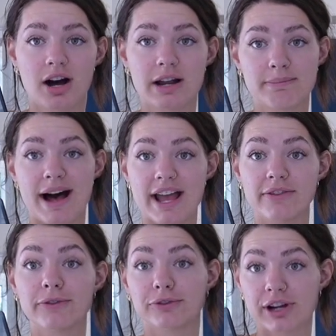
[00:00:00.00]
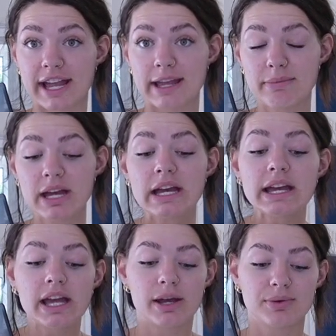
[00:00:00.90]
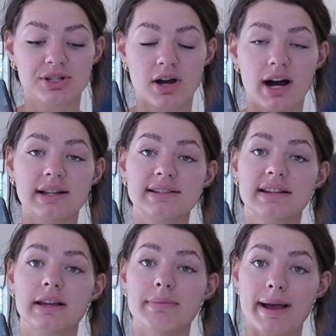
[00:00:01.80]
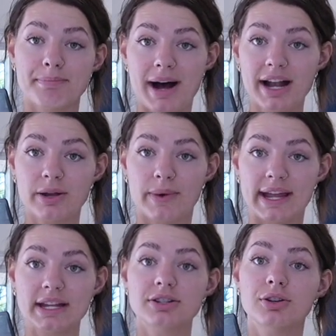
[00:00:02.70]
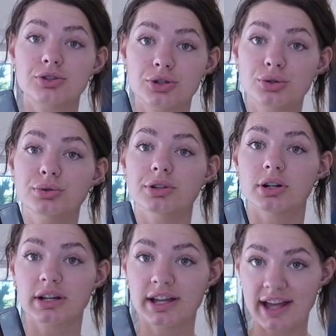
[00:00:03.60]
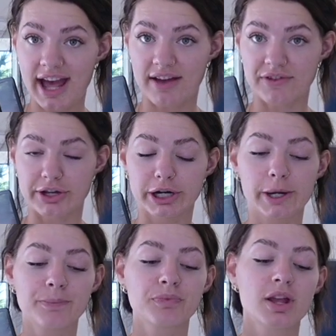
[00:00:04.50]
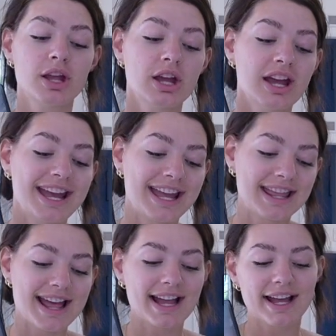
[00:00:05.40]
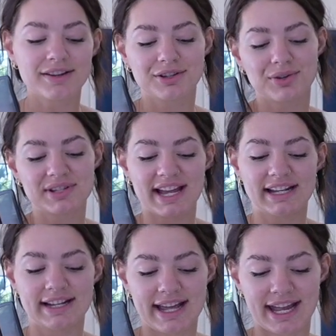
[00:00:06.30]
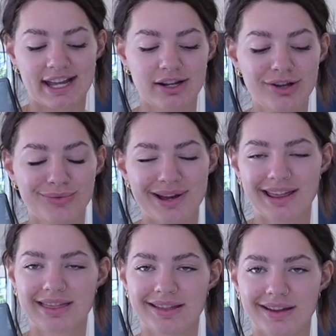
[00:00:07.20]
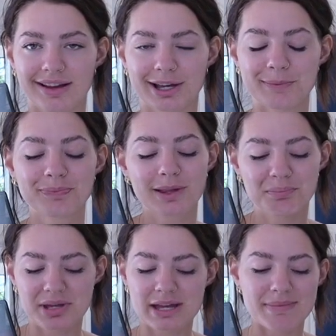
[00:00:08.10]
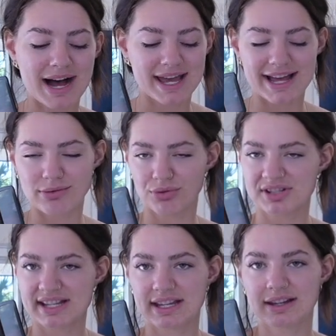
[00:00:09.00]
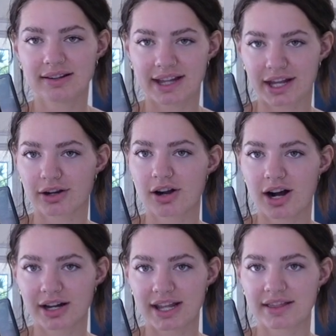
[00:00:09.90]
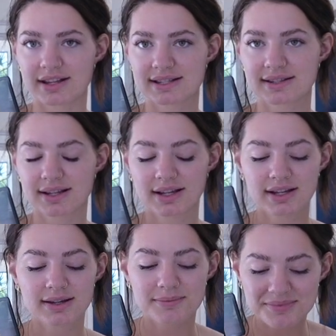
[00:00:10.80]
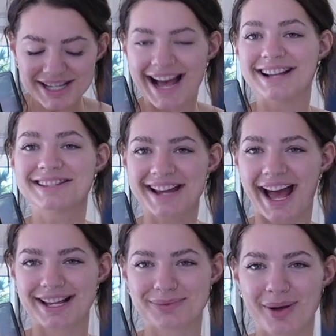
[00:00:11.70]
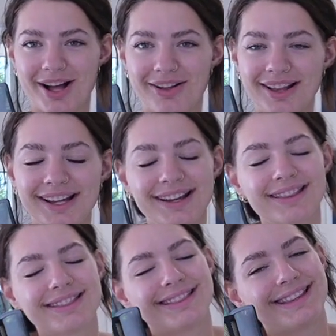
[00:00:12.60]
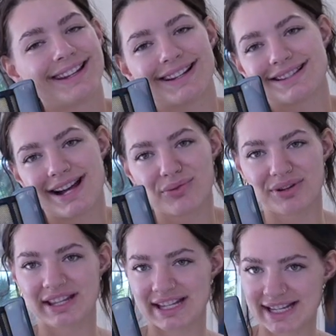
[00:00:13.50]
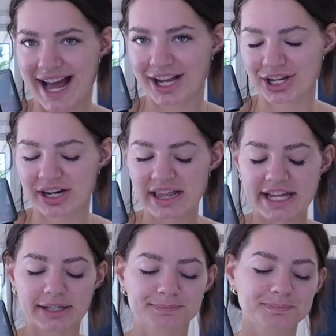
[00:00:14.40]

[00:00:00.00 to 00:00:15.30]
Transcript: on my frame, it was causing my body weight to look heavier. And that kind of goes hand in hand with the BMI that we'll see later on in this test as well. That is not really an accurate thing.